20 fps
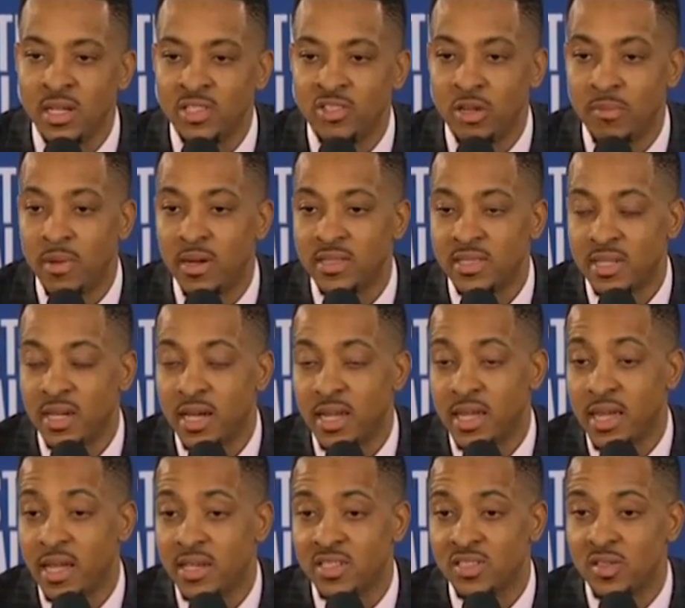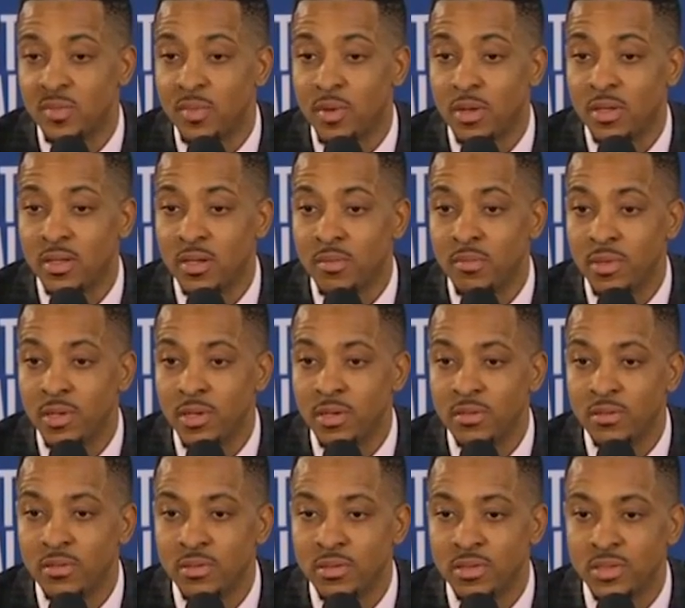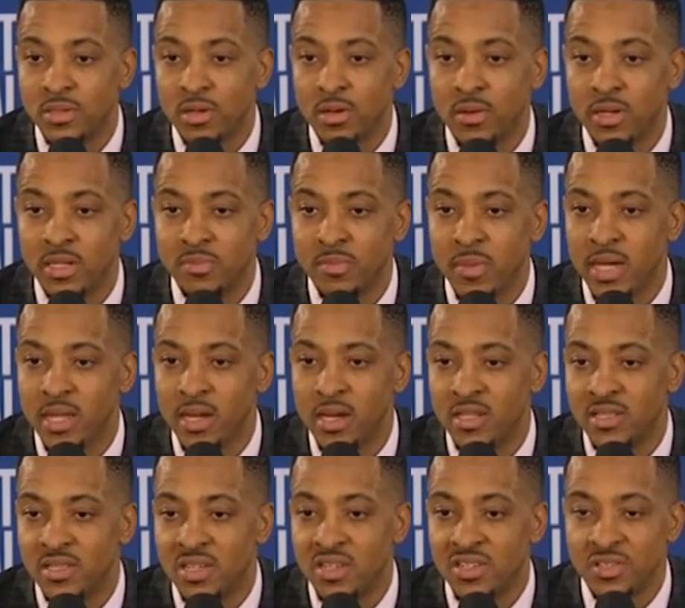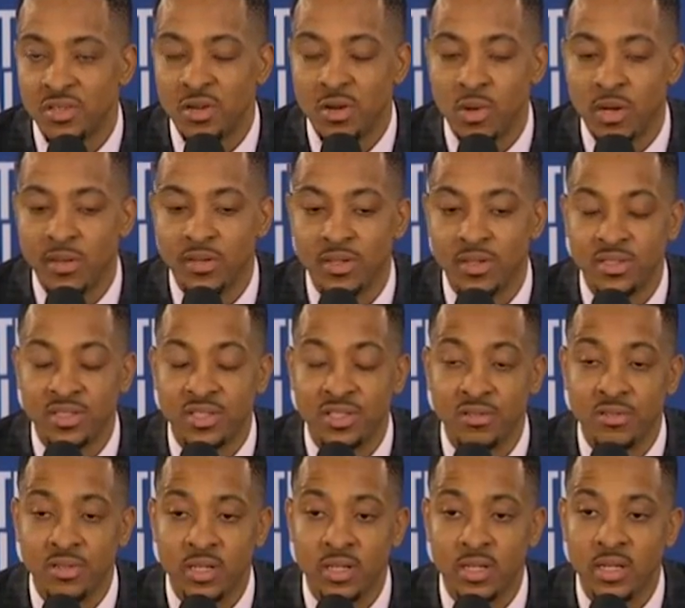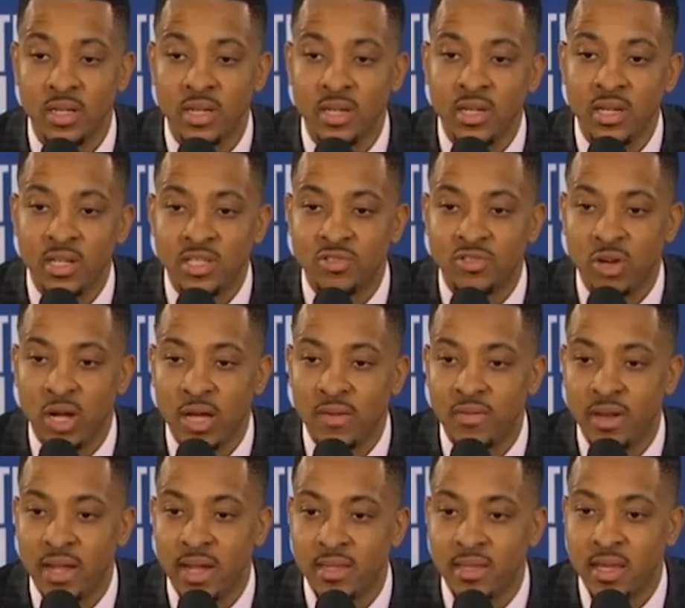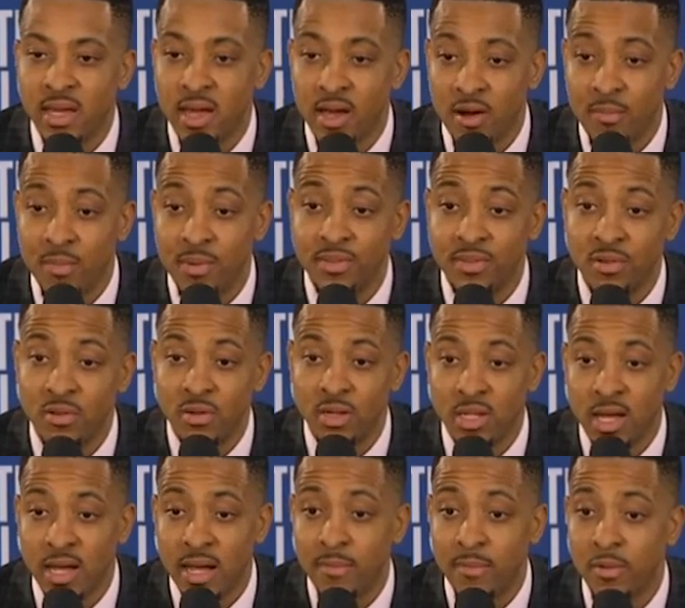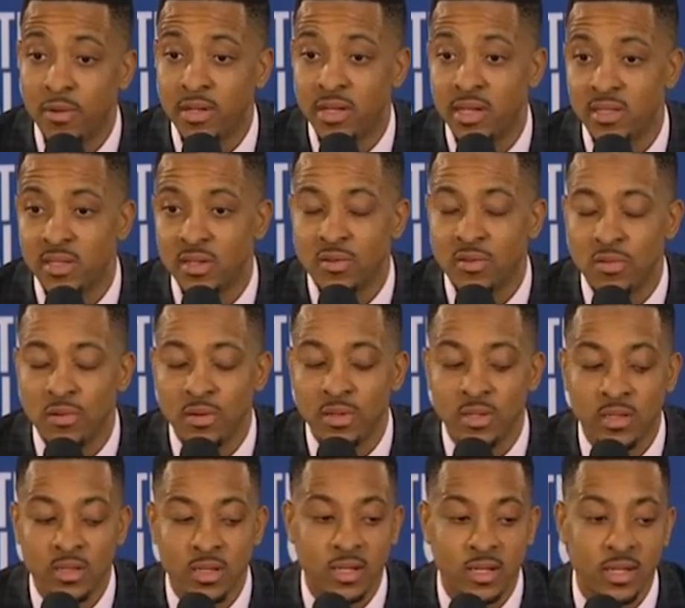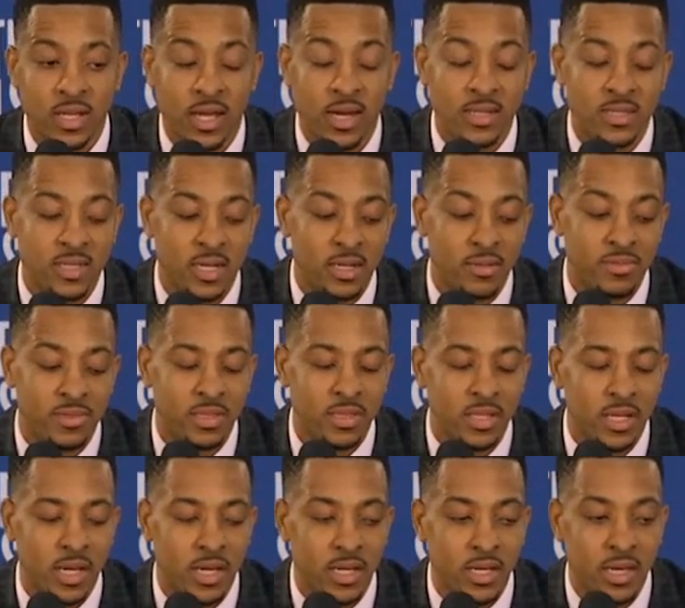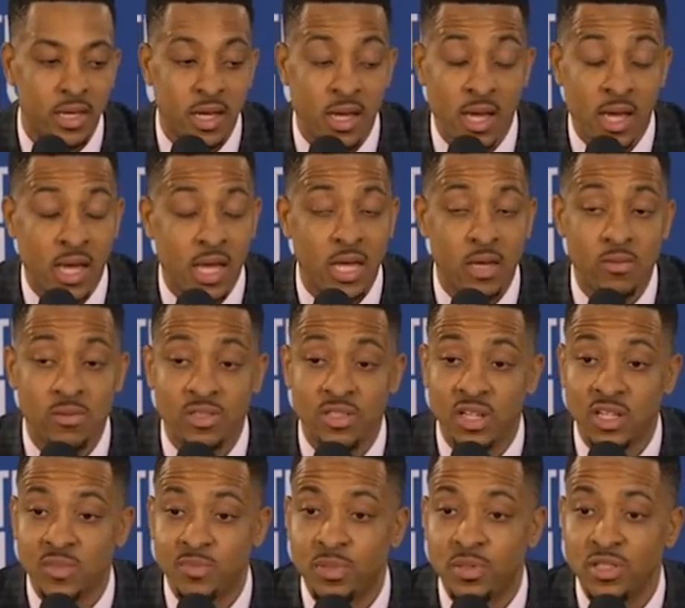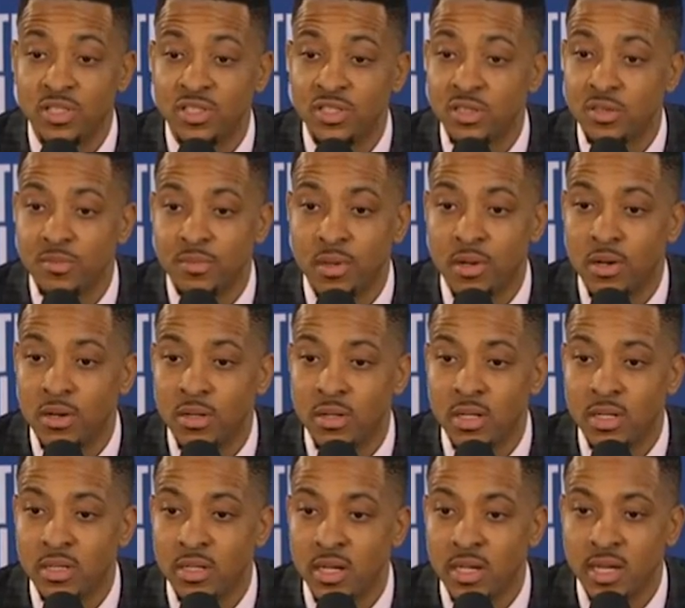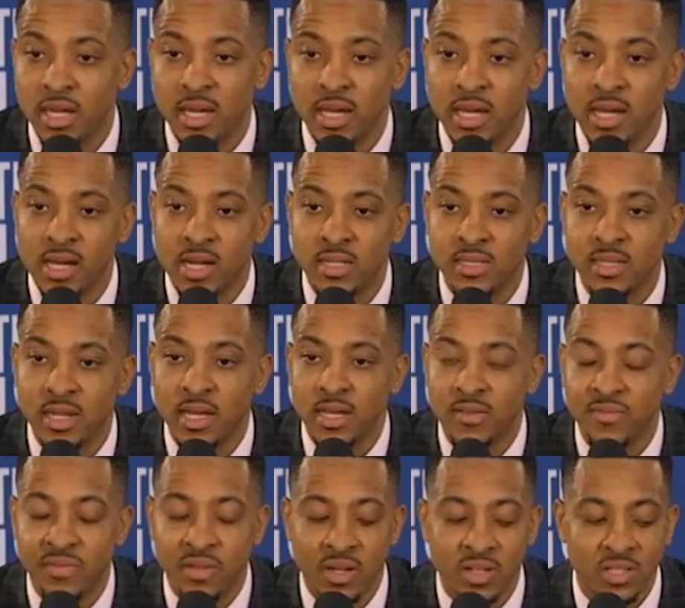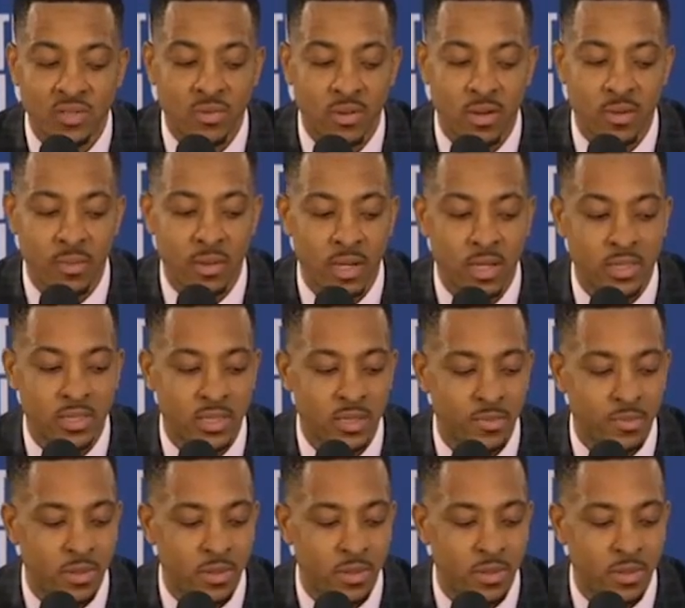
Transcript: Draymond's the guy that catches the ball in the middle. So he's making a decision on whether to shoot it, drive it at the help, and throw the lob or to hit the corner. And a lot of times tonight, he was just pushing the ball and, and getting contact and finishing around the basket.